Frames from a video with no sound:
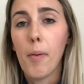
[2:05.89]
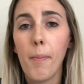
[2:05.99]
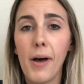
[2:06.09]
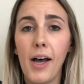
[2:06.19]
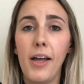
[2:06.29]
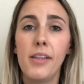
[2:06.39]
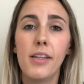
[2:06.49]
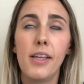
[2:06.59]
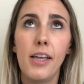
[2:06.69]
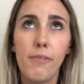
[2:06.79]
But
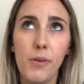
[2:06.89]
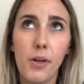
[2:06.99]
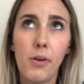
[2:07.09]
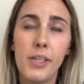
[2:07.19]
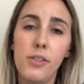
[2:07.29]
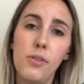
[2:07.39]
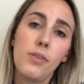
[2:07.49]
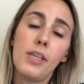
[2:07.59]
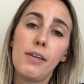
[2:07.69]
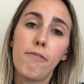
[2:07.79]
if you go into
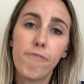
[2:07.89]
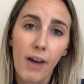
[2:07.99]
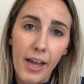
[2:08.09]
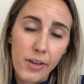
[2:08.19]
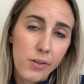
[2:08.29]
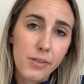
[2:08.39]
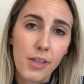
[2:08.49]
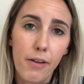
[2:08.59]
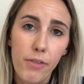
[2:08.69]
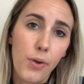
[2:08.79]
the files
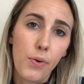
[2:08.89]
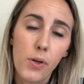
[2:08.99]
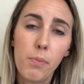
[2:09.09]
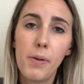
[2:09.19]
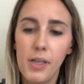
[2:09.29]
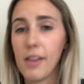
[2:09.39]
of the group,